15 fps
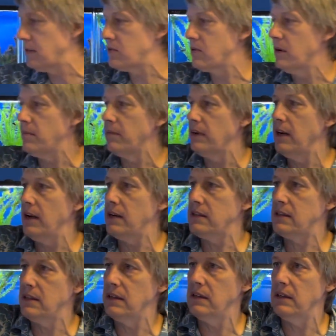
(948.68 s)
shrimp.
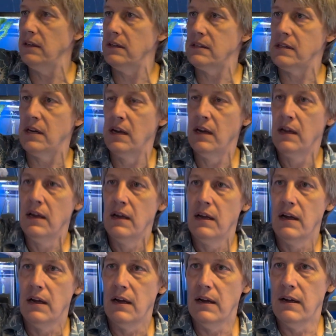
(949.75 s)
Next is
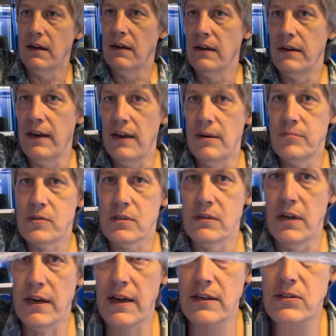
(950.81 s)
a damsel. I got